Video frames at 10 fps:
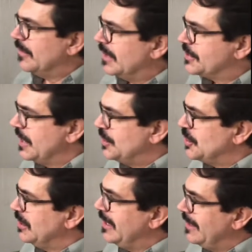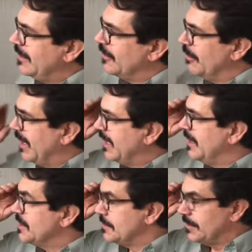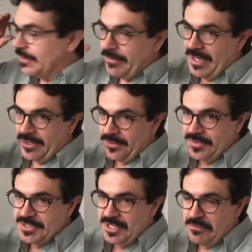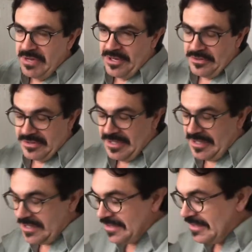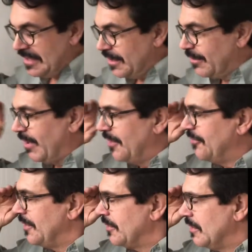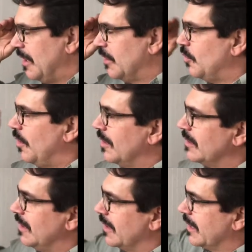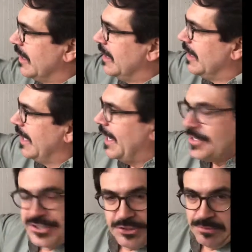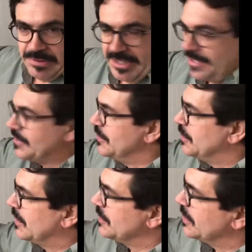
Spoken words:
Essentially, your mechanism, no matter if it's out of mantle clock, grandfather clock, wall clock, has two plates, as you can